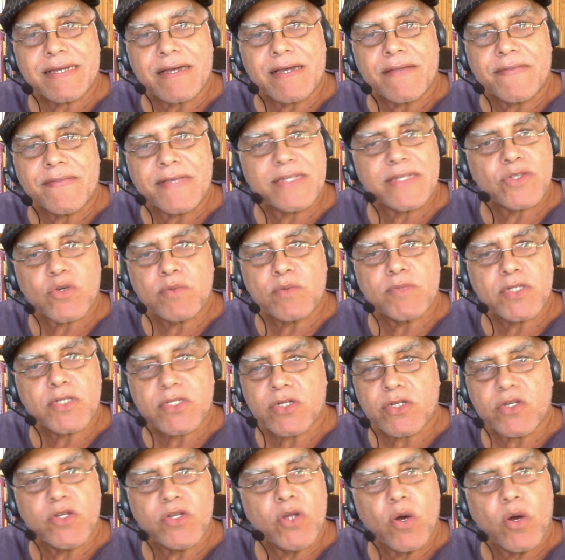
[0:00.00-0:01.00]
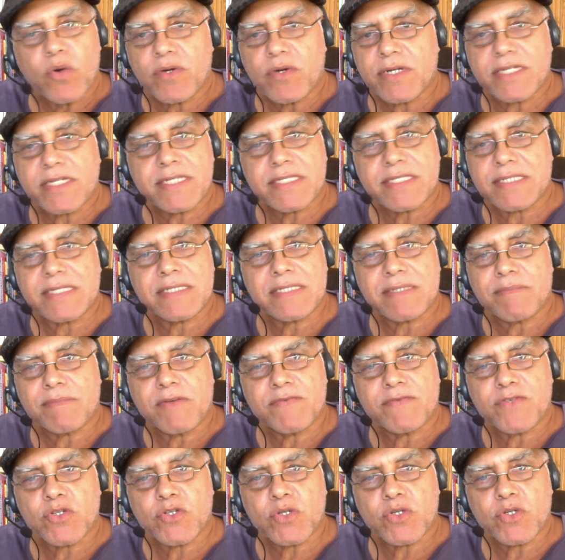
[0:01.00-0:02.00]
there's almost no criticism
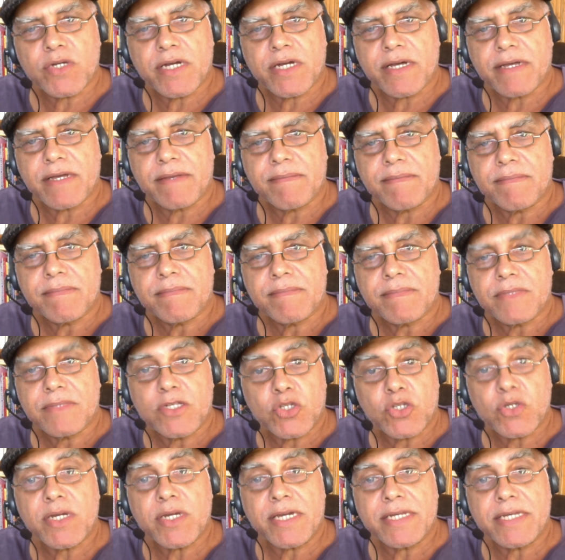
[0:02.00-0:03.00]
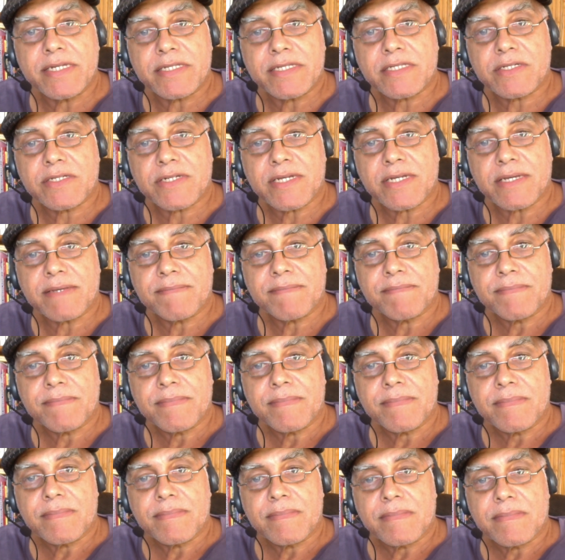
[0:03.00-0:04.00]
of sugar, the sugar industry,
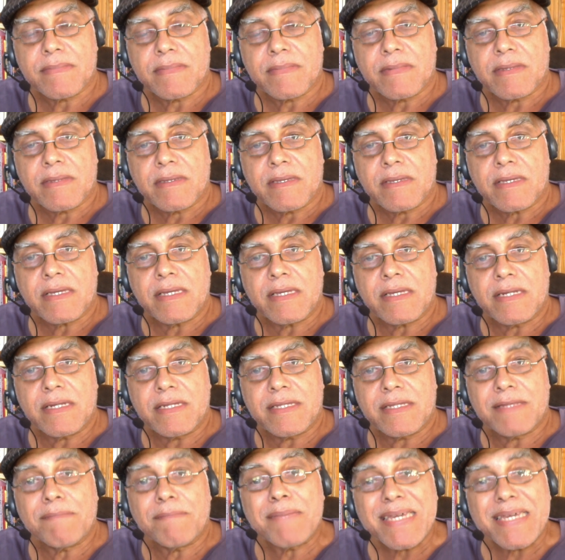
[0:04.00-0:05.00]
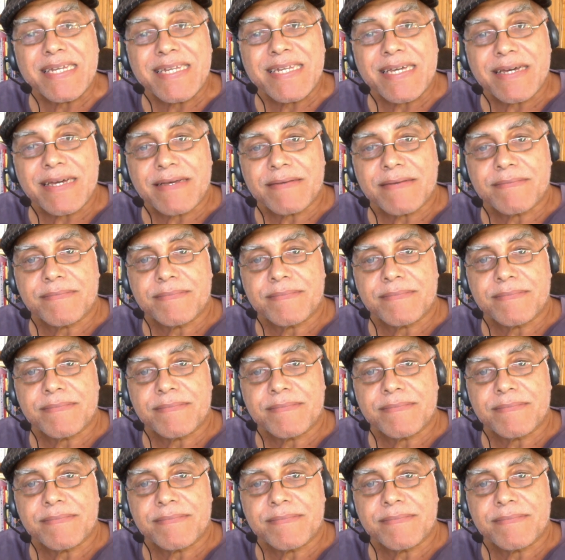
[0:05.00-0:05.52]
in the media.